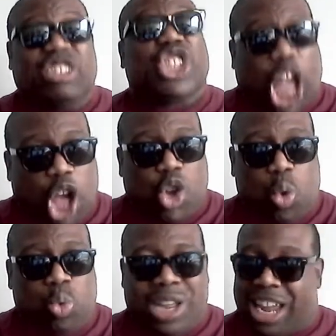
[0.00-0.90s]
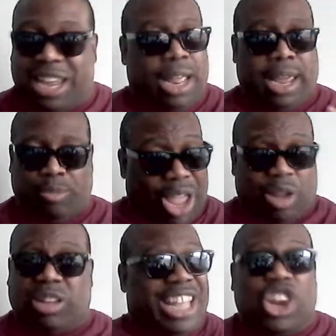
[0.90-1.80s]
of Chicago and
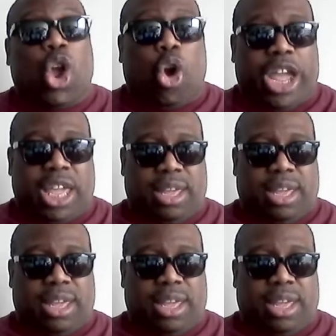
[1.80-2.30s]
throughout Illinois.